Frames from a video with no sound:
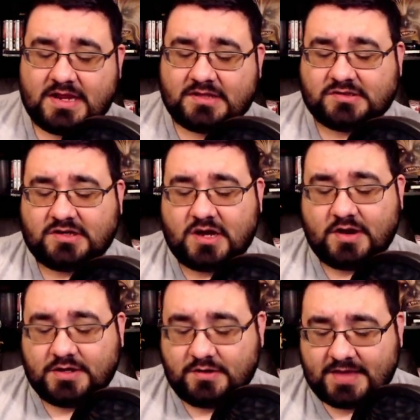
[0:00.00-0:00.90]
So go and
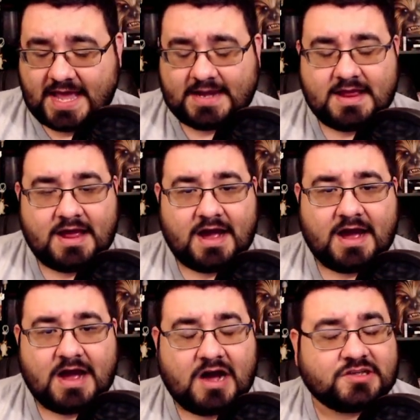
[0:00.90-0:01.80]
do that.
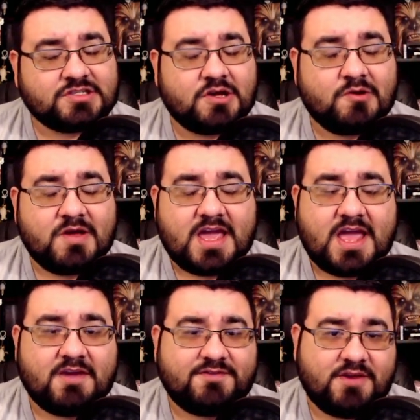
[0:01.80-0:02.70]
Also,
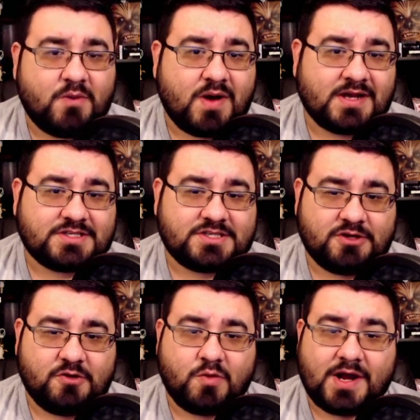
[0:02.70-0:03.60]
if you want
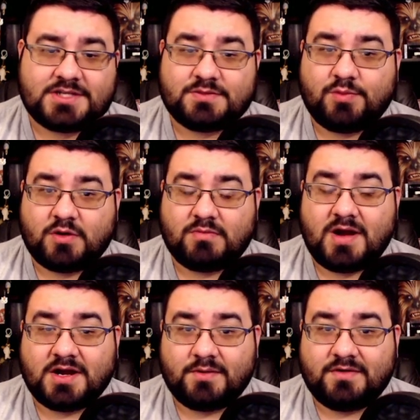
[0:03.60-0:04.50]
to watch more
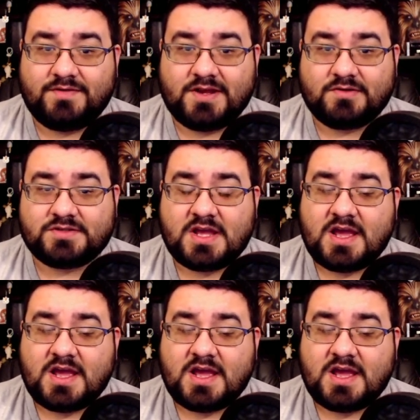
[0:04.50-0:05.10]
manga reviews,